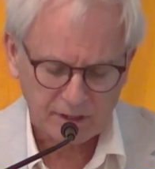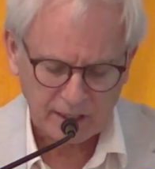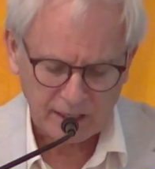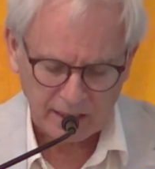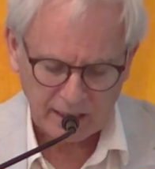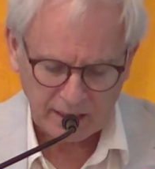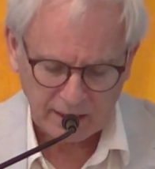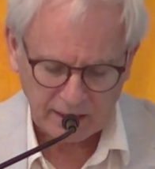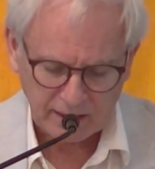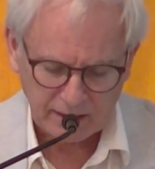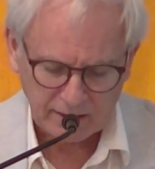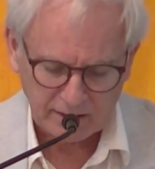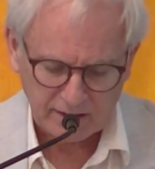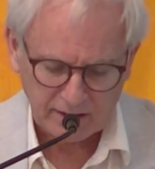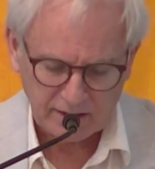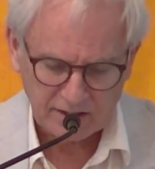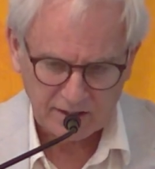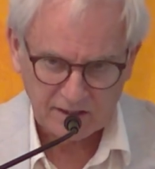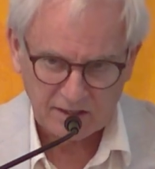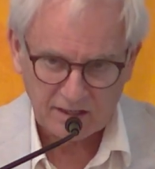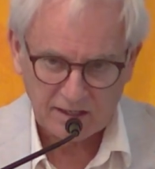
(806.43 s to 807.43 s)
And
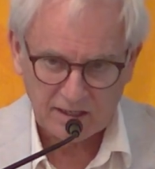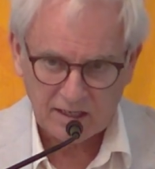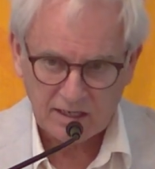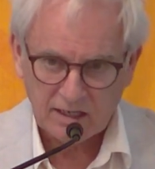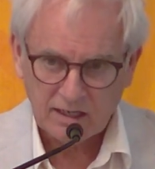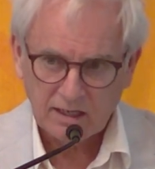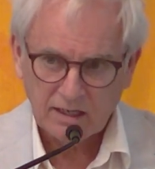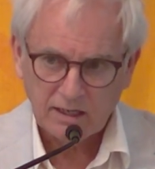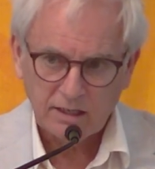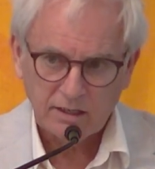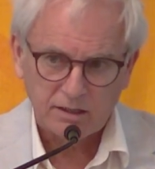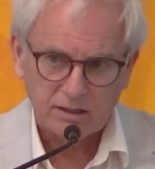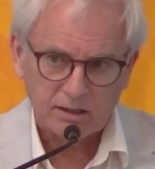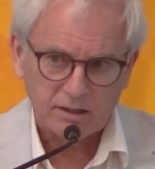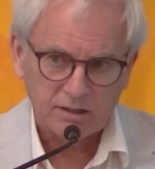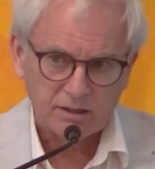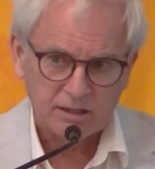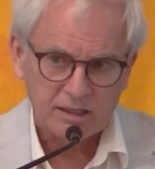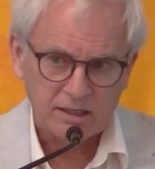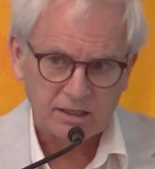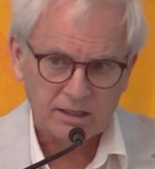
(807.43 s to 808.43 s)

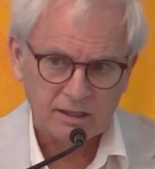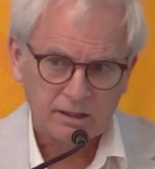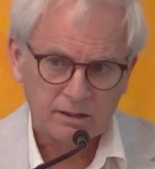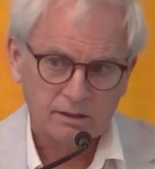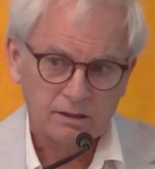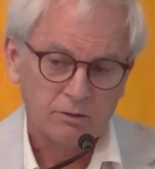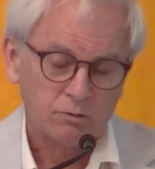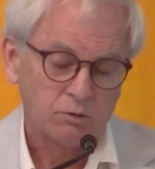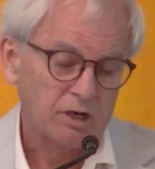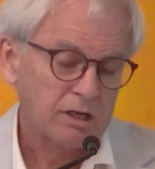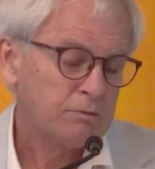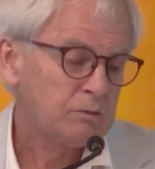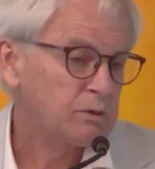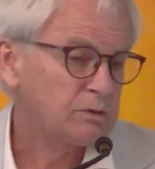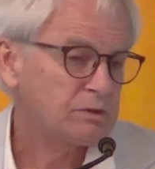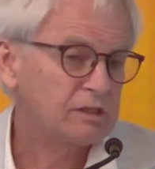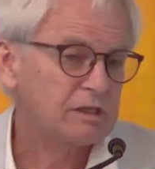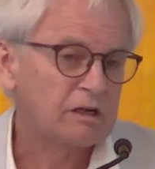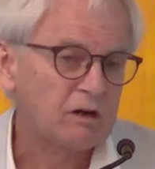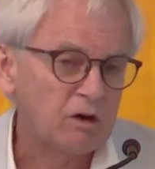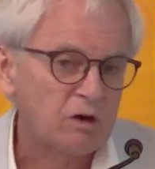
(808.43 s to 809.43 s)
the
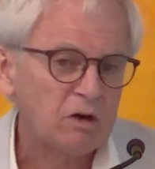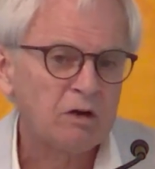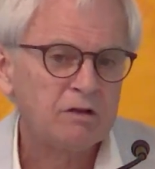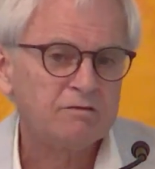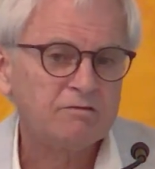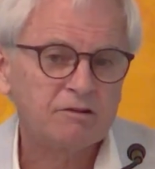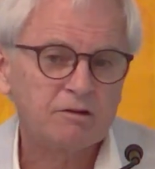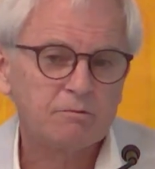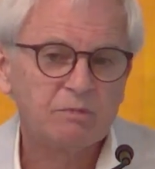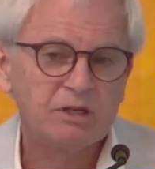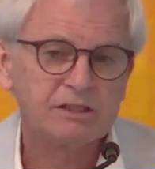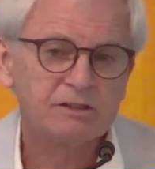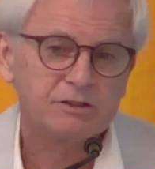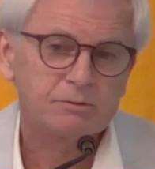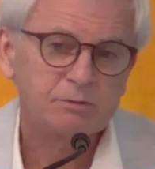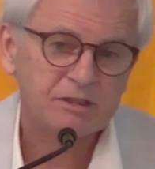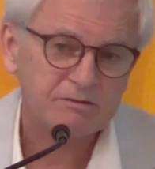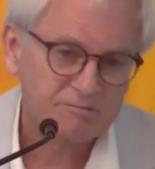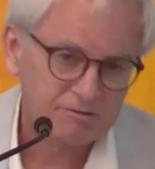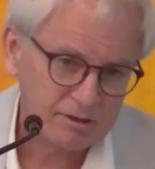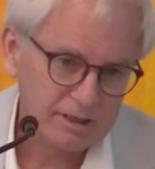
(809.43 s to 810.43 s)
rebels called for
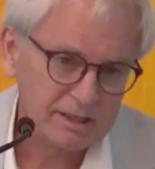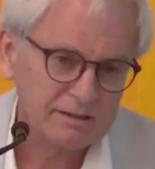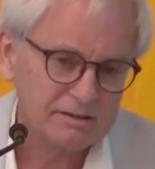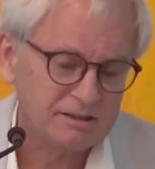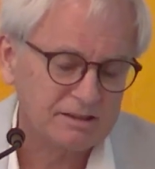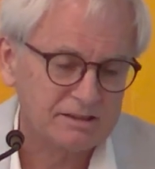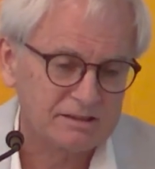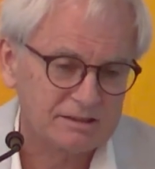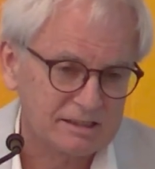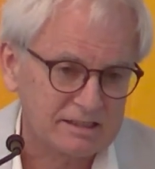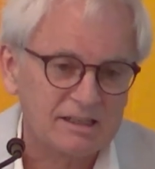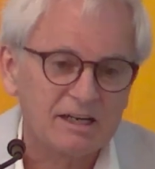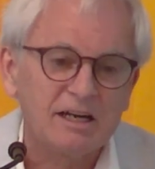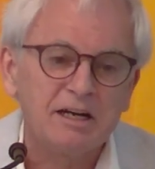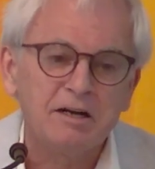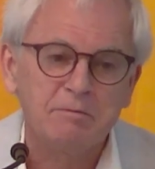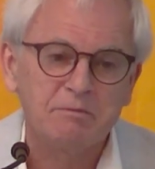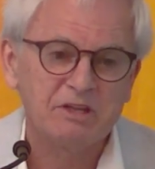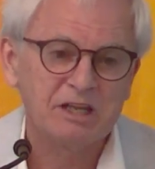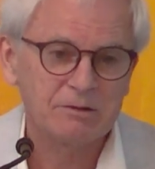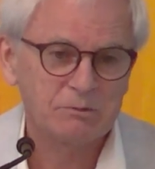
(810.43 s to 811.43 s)
Benjamin Franklin to
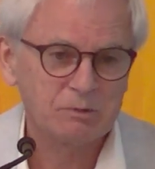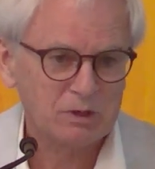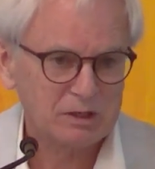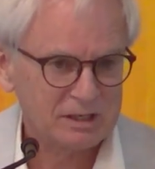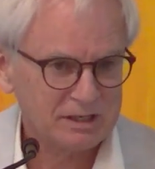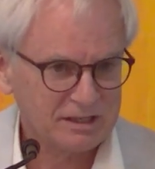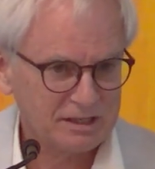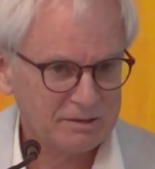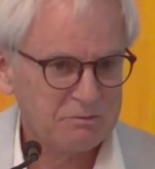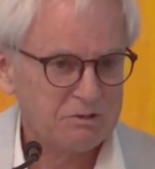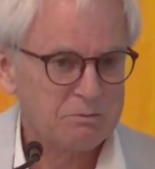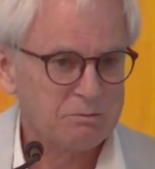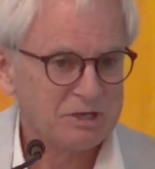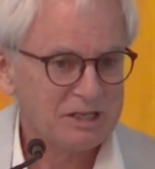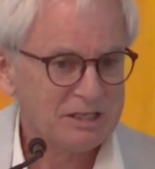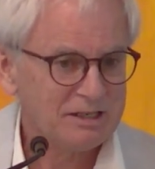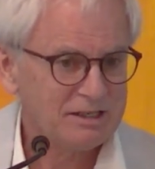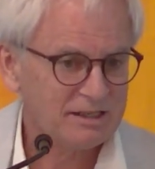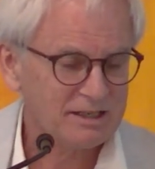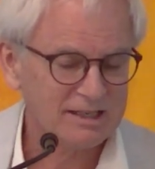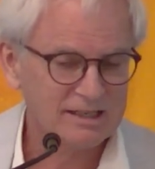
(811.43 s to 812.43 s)
come. They wanted him to
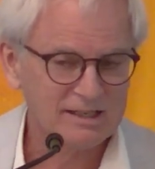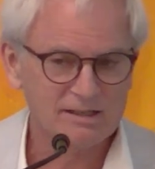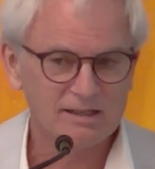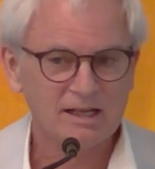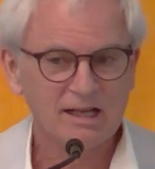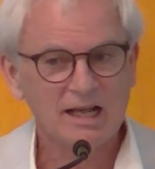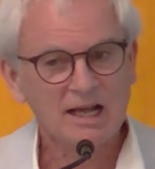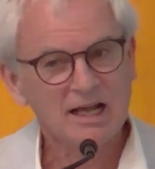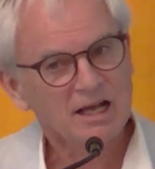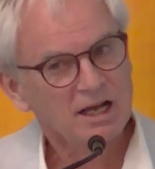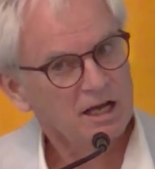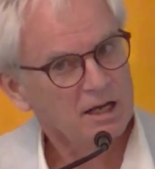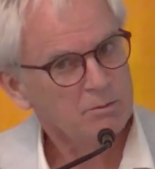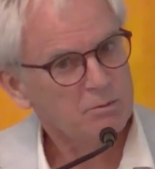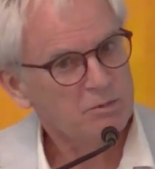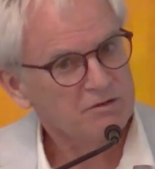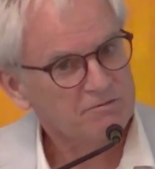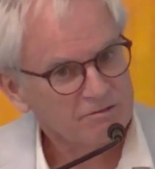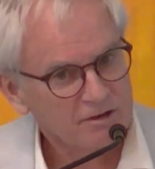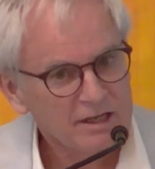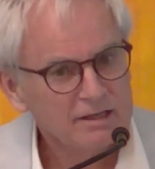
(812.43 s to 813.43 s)
mediate.
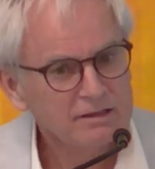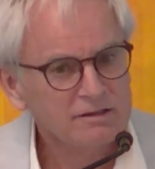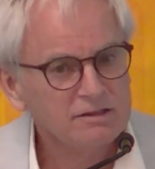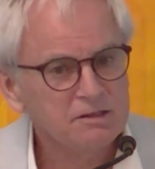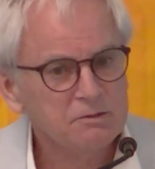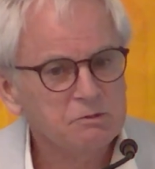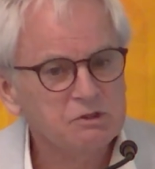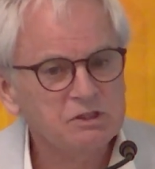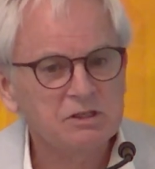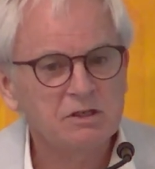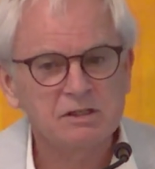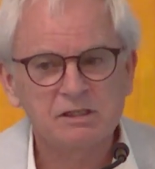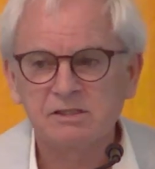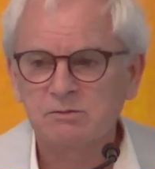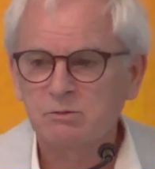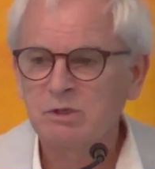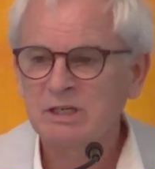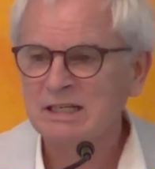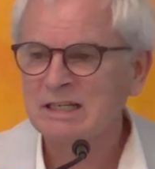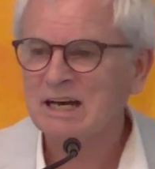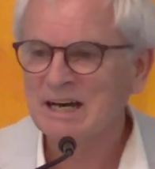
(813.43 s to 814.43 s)
But Franklin was on his
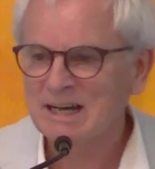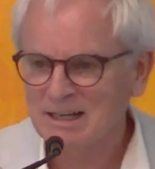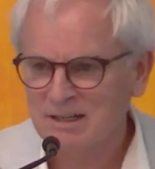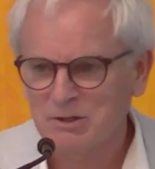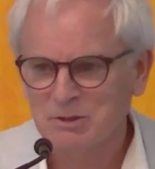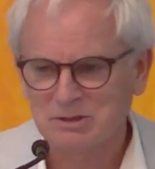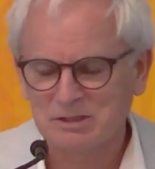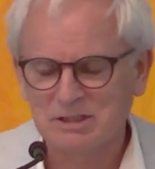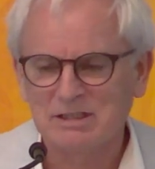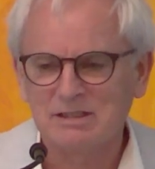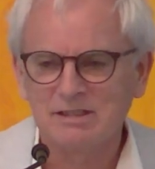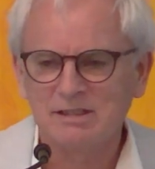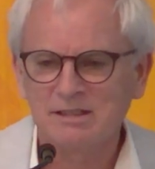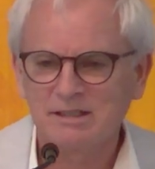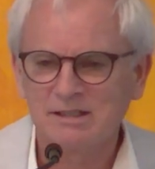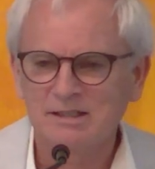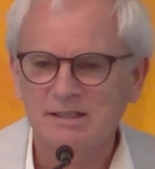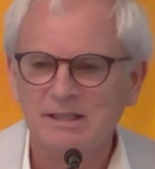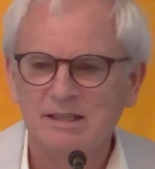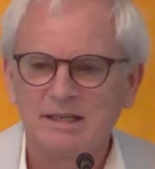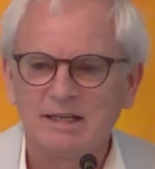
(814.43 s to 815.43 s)
way to Ireland.
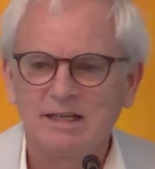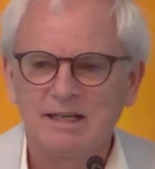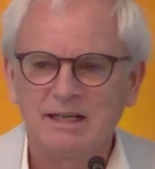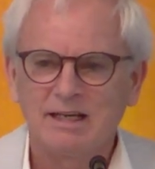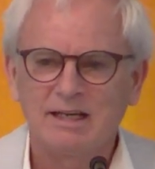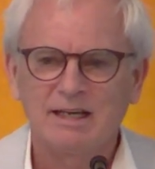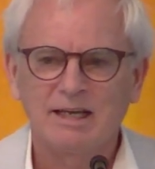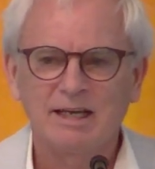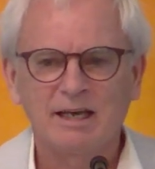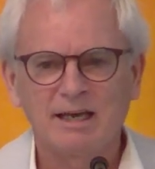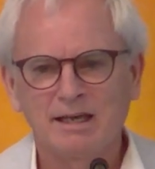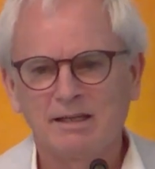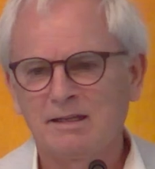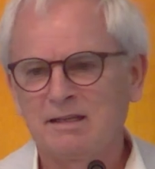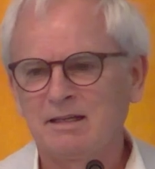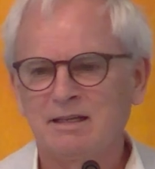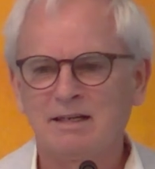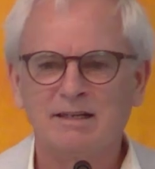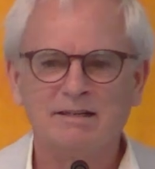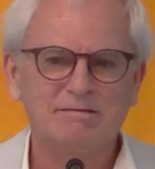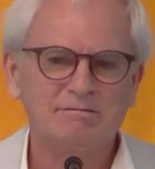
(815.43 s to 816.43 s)
And
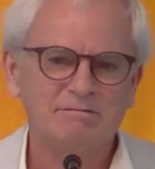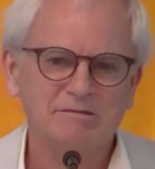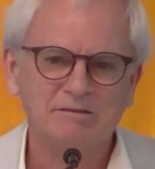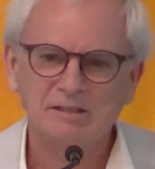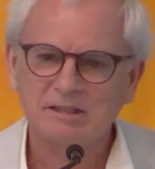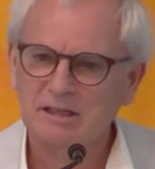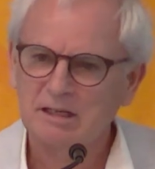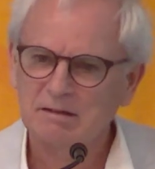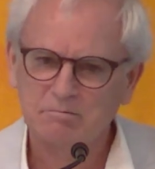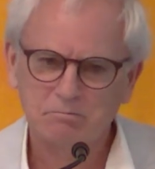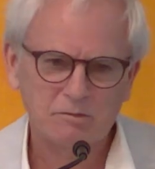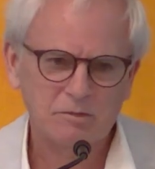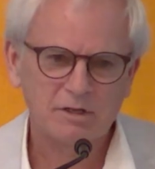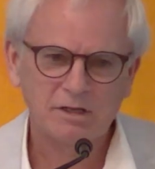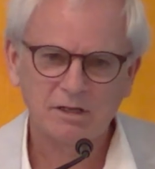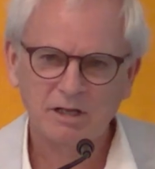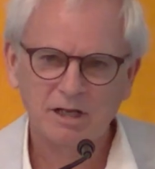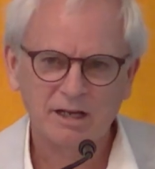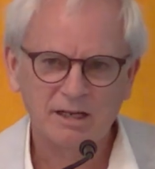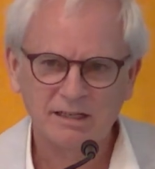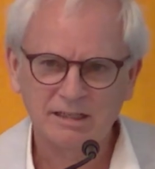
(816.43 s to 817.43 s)

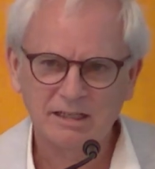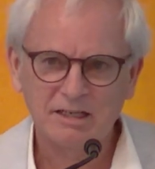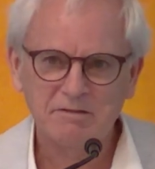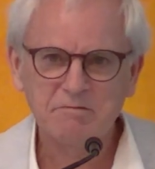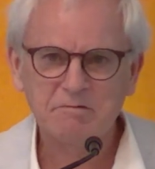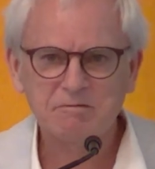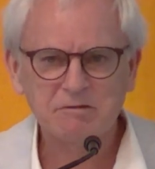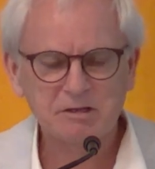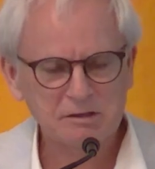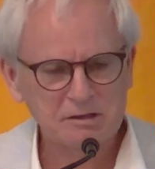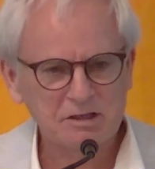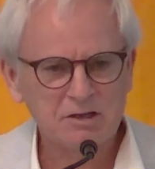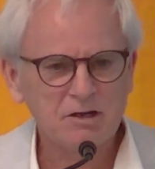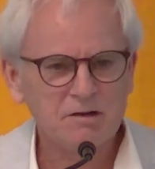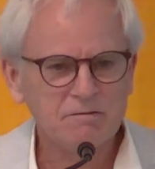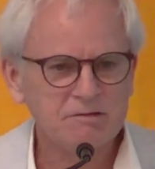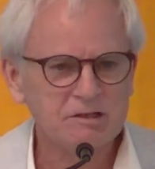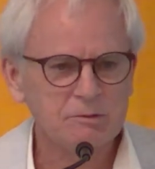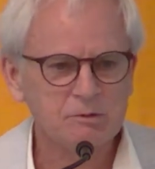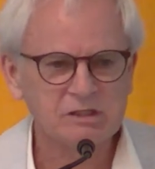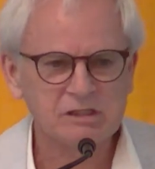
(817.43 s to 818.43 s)
even
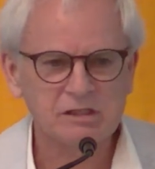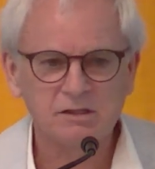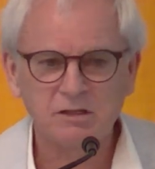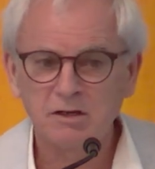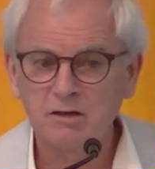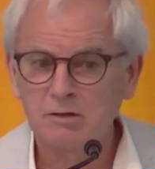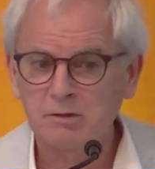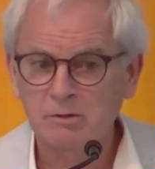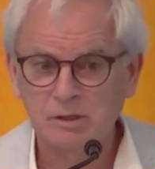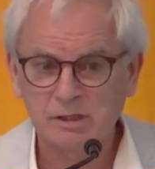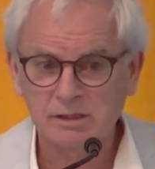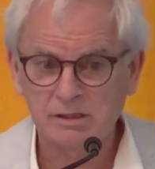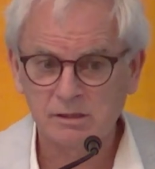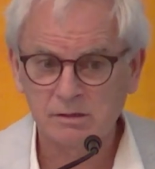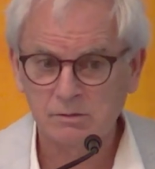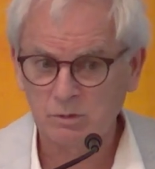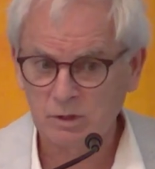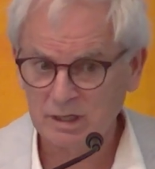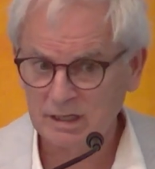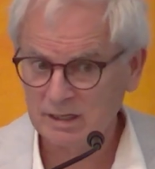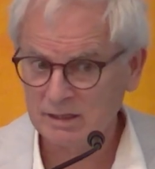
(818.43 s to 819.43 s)
Philadelphia was a long ways
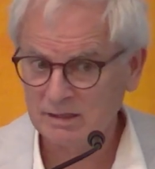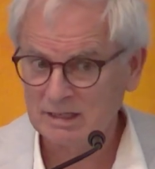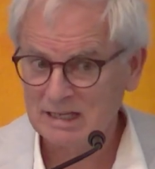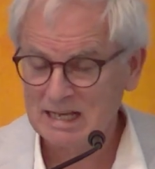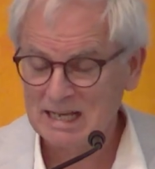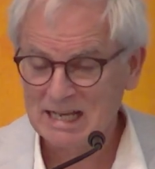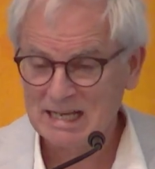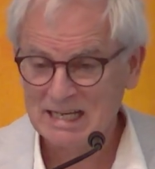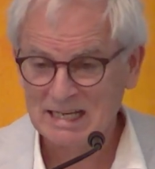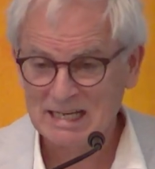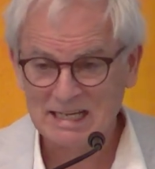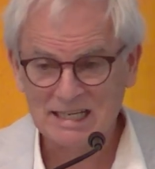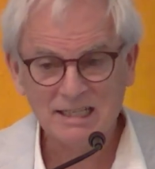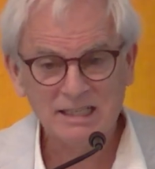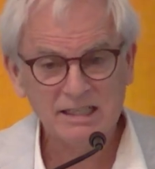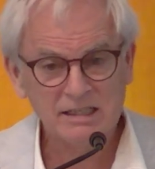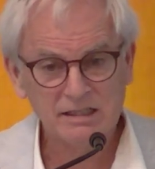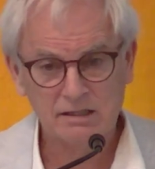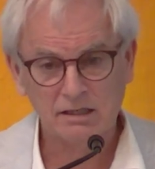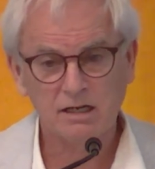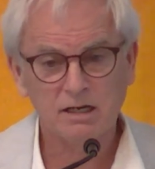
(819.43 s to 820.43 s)
away. He
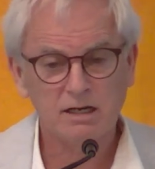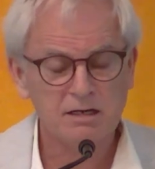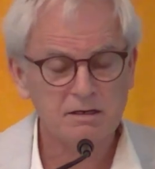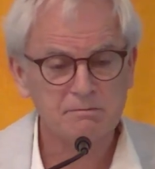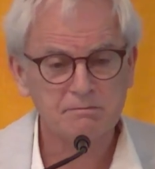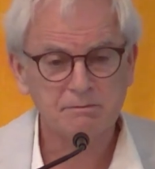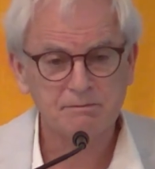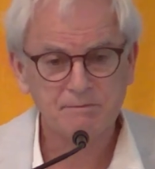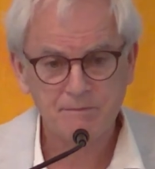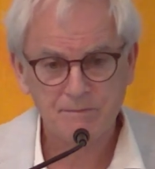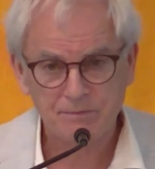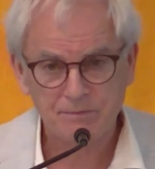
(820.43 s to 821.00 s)
didn't come.